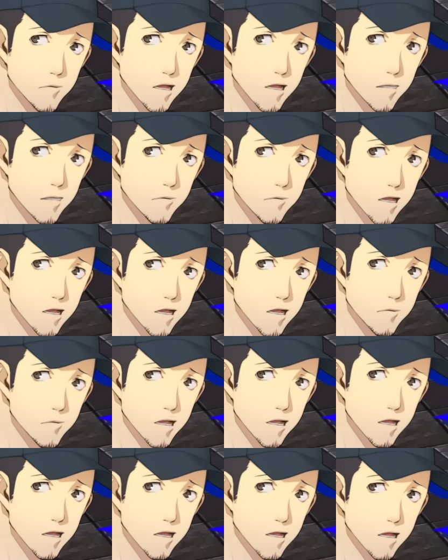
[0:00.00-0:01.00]
more
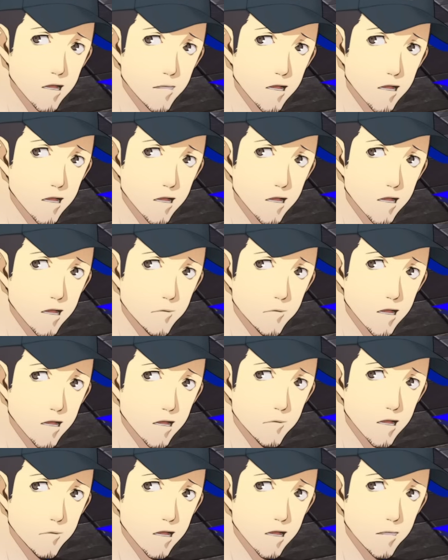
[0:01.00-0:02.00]
consideration, and honestly, maybe
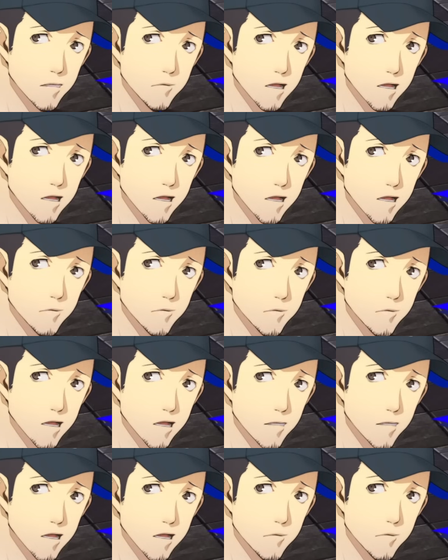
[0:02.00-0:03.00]
even a replay of Persona
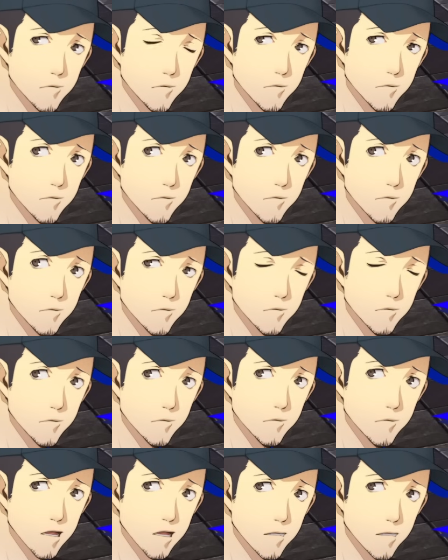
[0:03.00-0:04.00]
4.
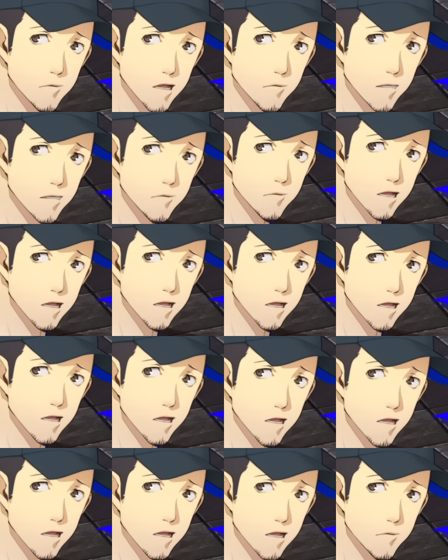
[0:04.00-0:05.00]
Anyway, remember to leave a
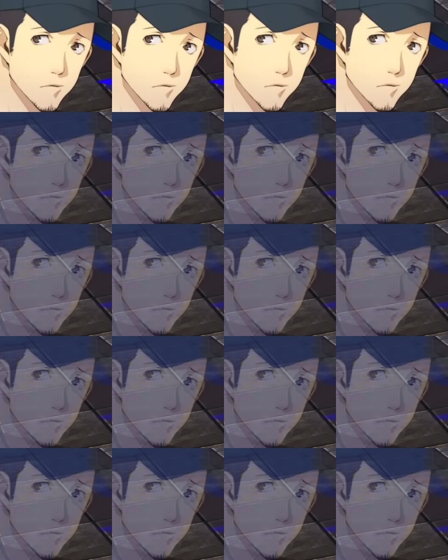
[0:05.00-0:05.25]
like on